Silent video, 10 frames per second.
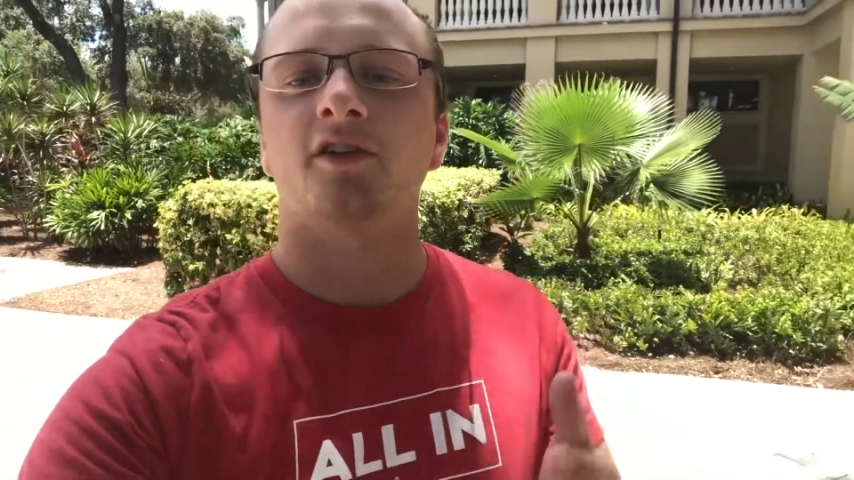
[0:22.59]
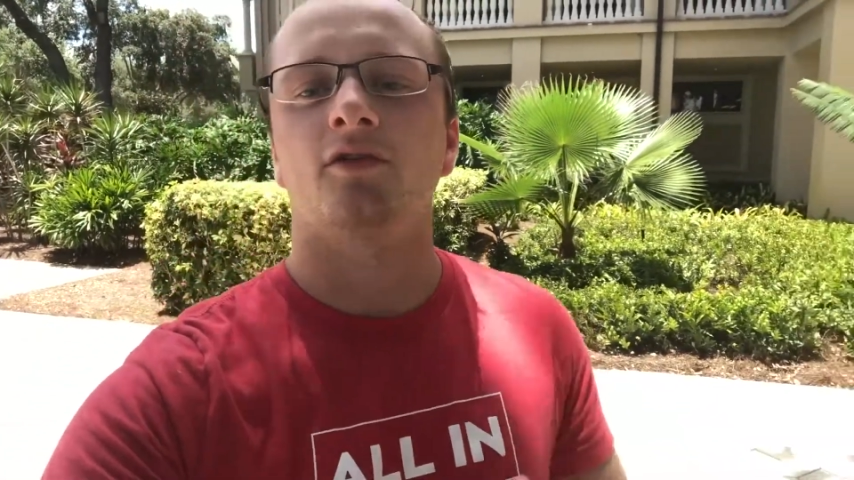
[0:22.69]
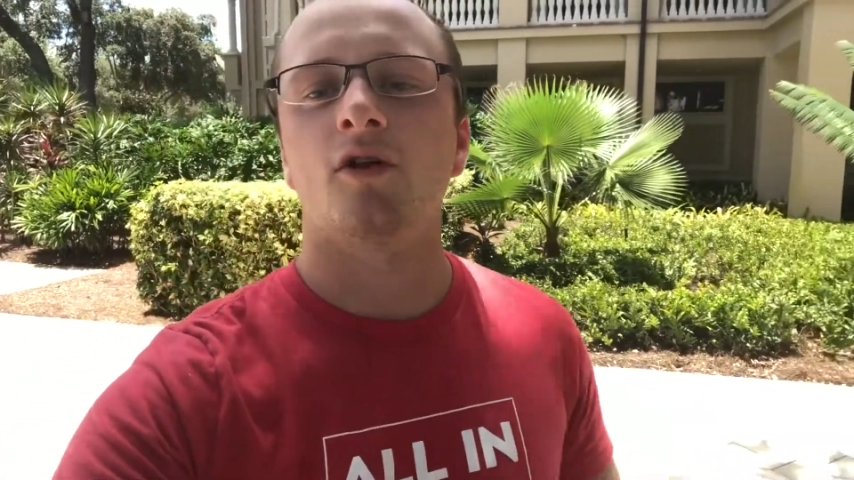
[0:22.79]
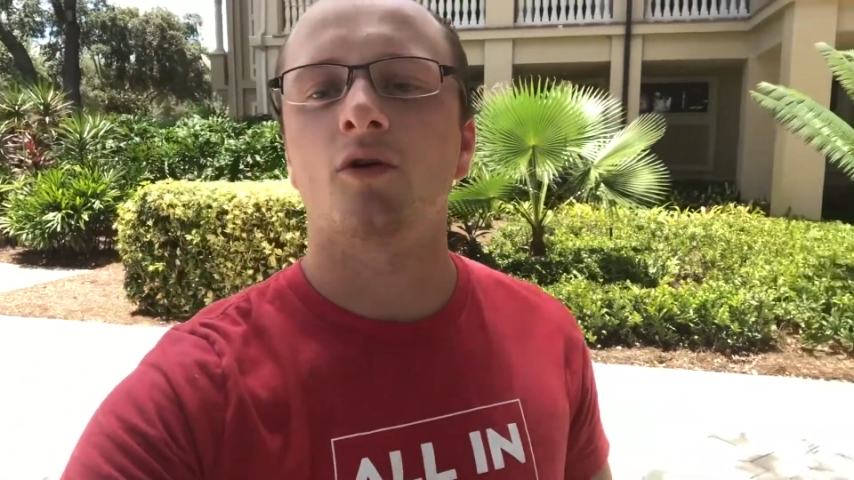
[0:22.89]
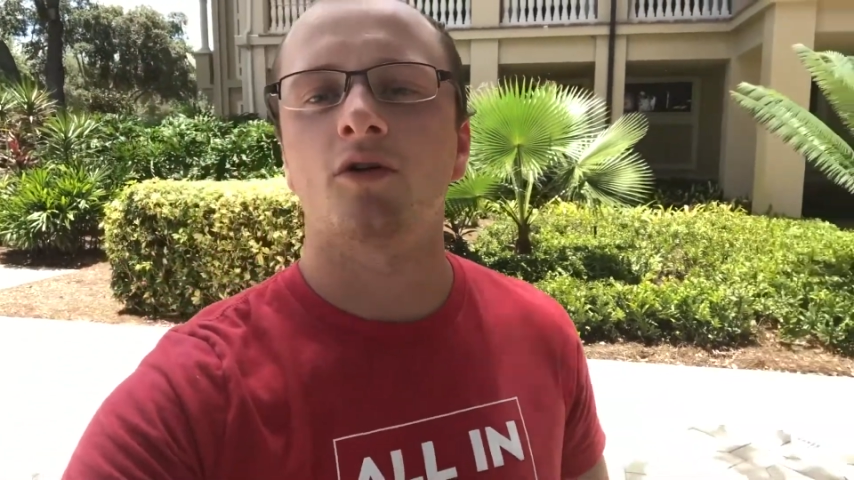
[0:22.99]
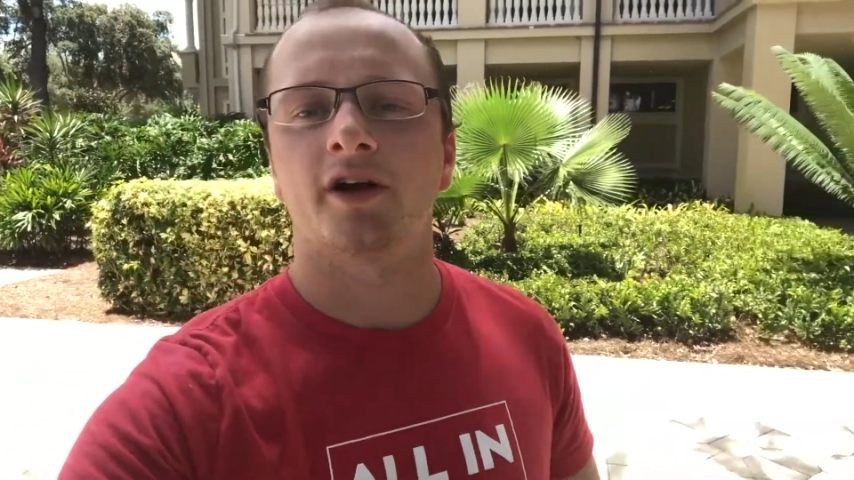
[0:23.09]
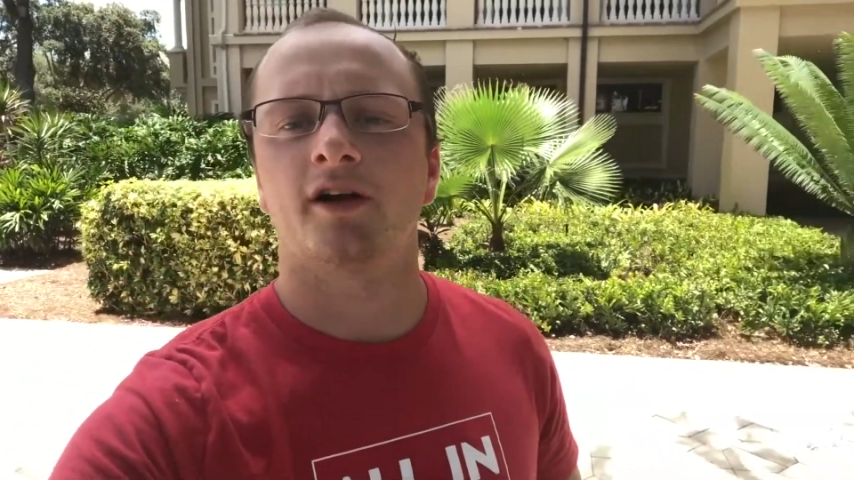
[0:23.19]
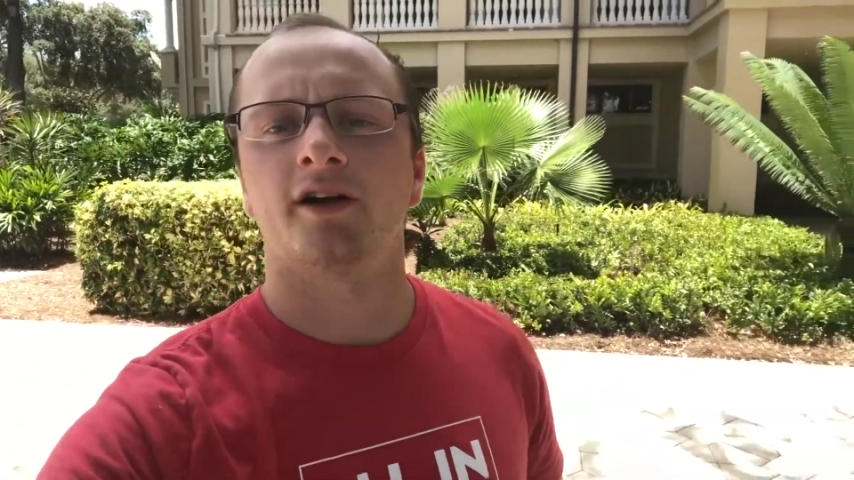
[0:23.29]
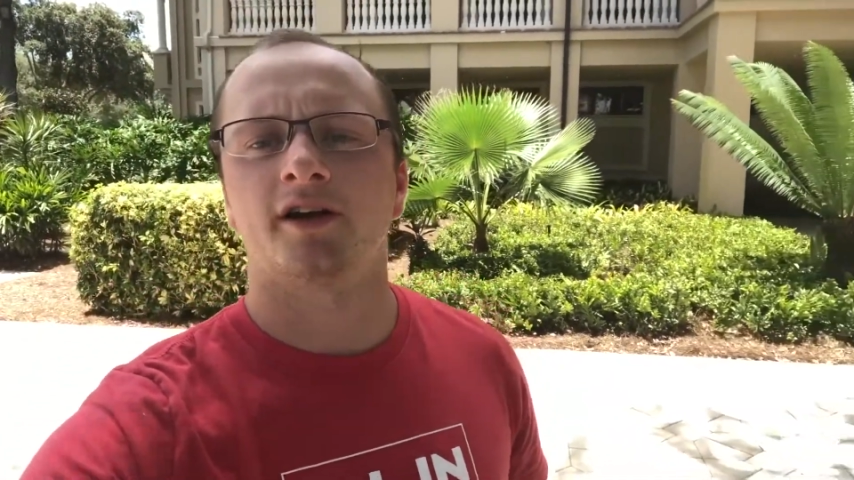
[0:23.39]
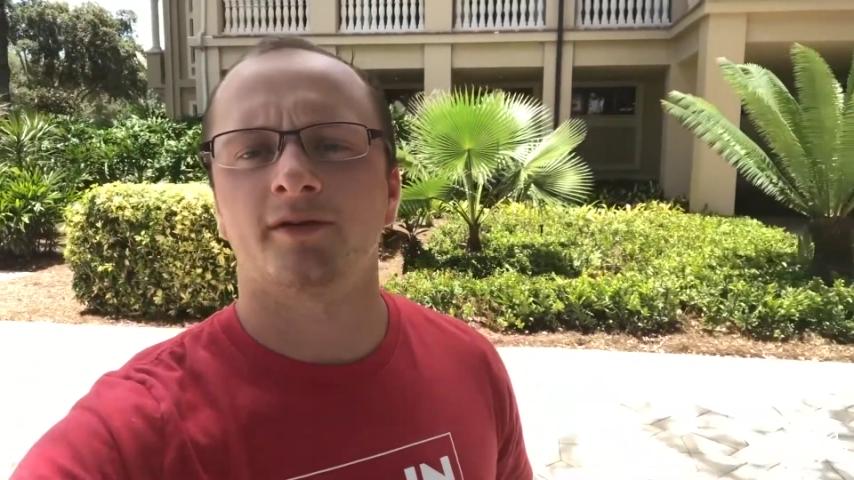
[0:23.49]
in your local
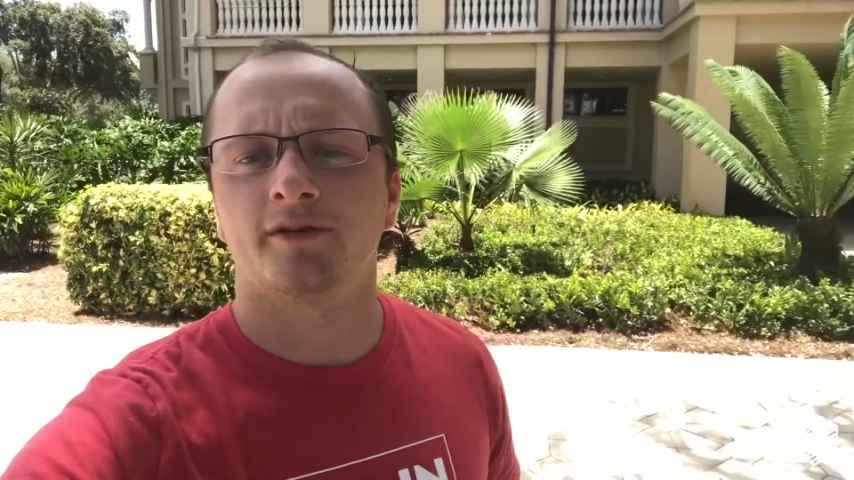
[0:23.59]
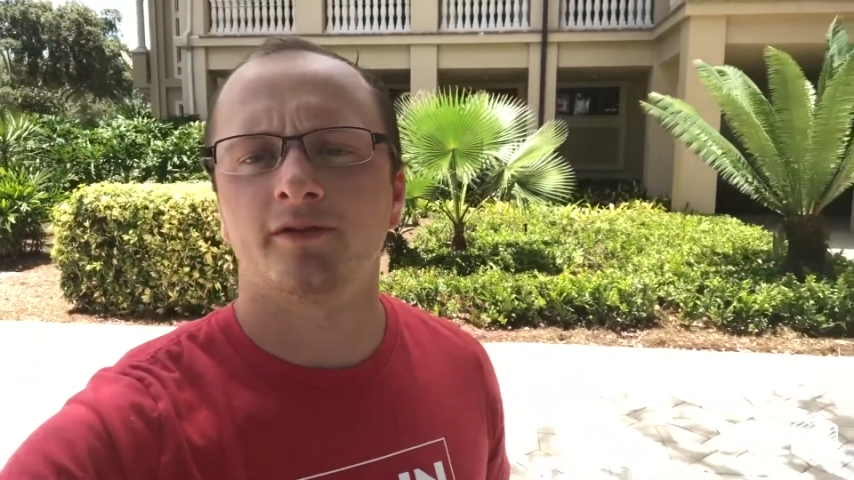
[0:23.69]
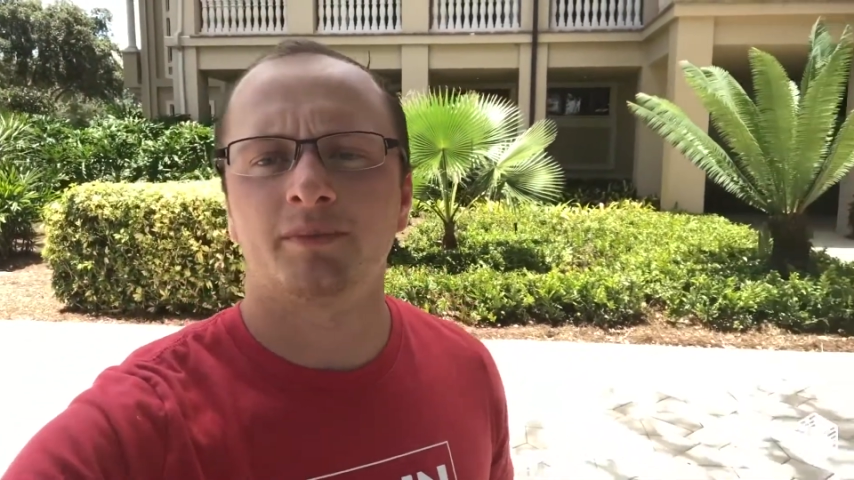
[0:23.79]
area and